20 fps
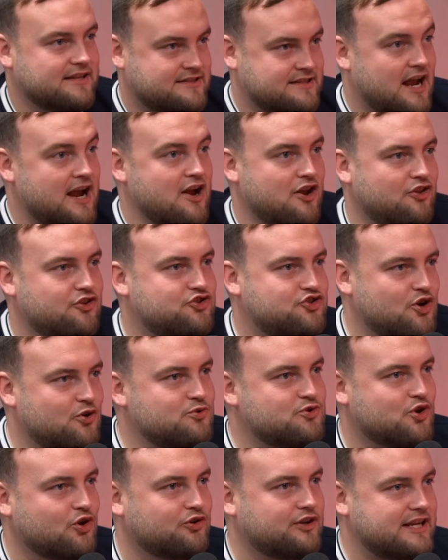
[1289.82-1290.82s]
The title of the show
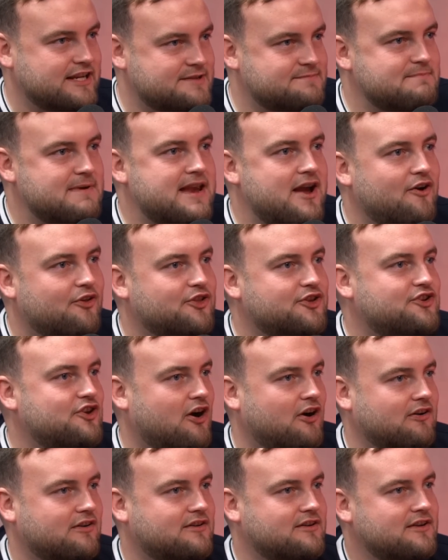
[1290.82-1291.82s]
is called It's Me or the
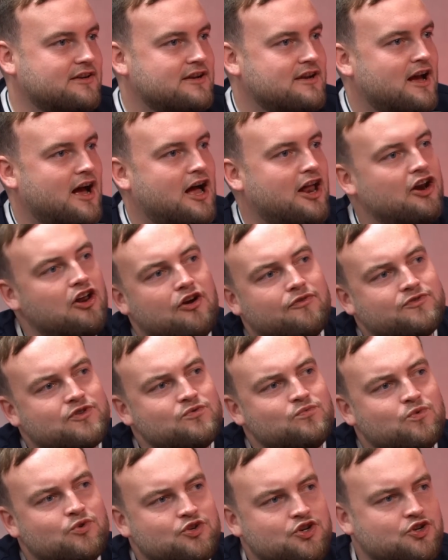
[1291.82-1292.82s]
Dog. And I
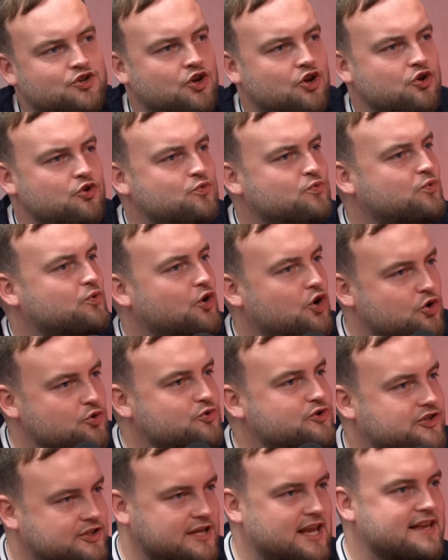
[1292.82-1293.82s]
often wondered who
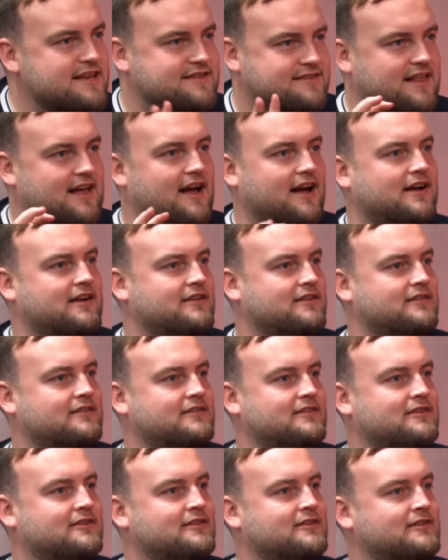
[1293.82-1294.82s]
says that.
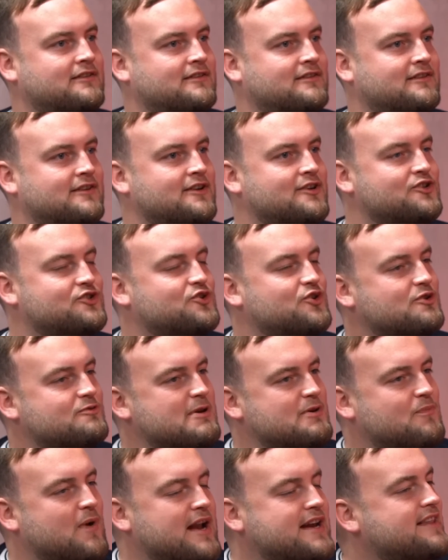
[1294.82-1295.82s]
Do you know what I
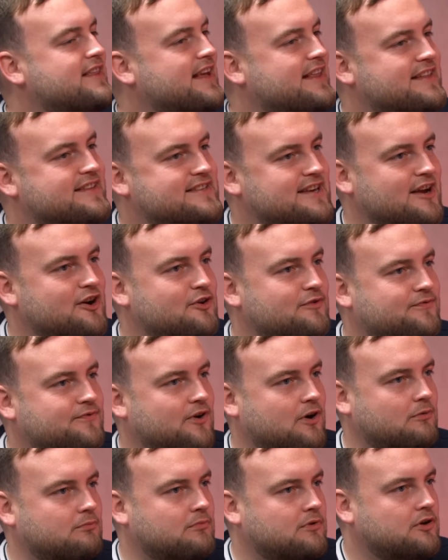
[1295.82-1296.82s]
mean? Where did they get the title
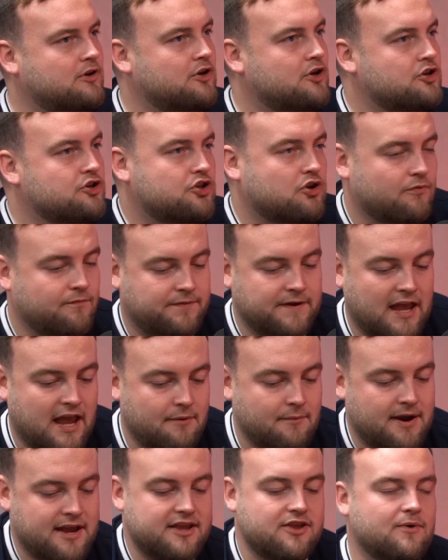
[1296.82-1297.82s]
from? Don't
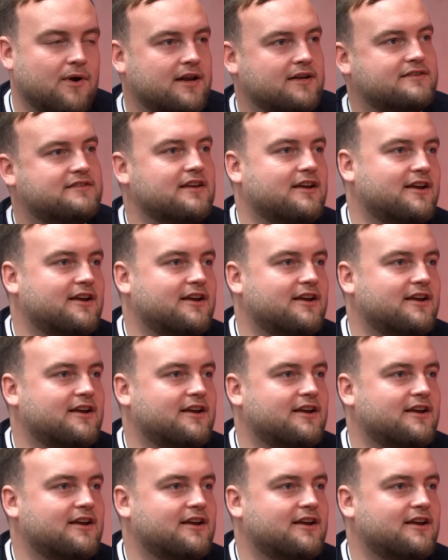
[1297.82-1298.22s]
forget where you had